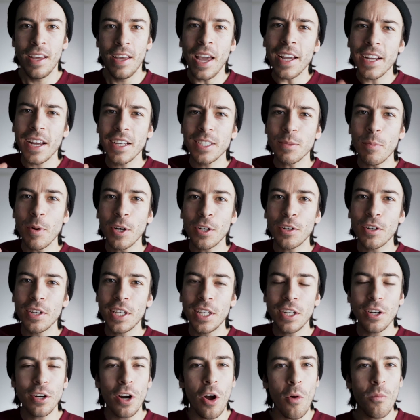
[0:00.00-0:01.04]
Hey guys, Marco
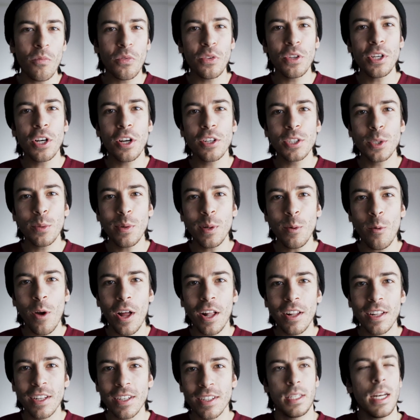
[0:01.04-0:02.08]
here. Hopefully you're all doing
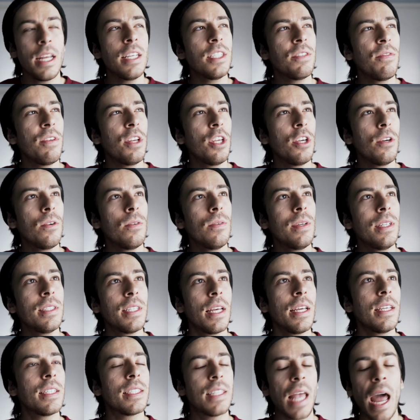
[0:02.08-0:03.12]
well. Today's video is
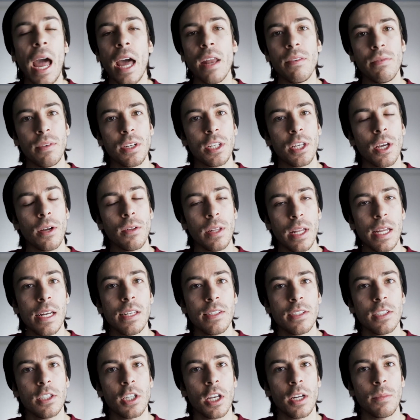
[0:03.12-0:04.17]
a sad video,
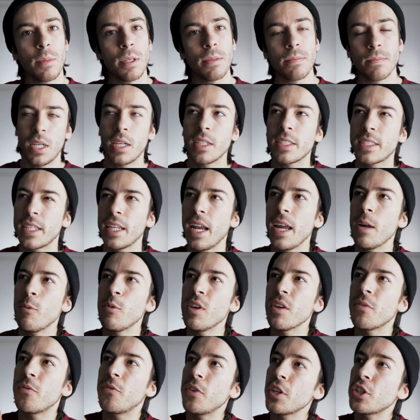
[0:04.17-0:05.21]
ladies and gentlemen, because today
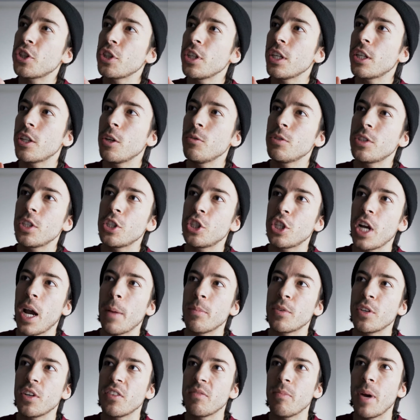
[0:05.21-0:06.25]
we officially closed the
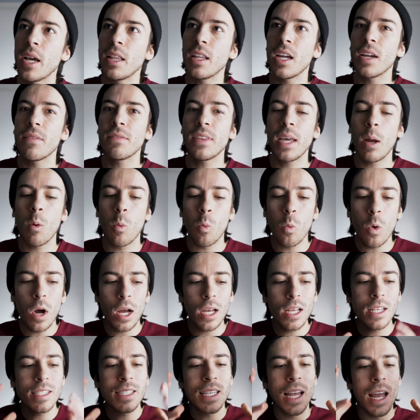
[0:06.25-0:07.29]
chapter of my life that
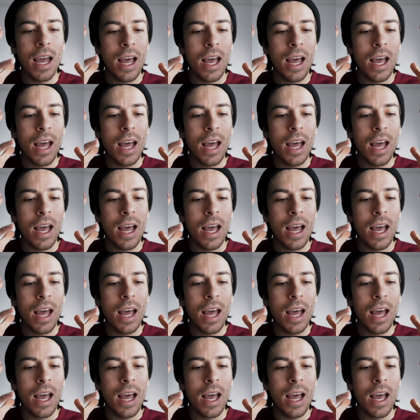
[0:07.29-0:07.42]
was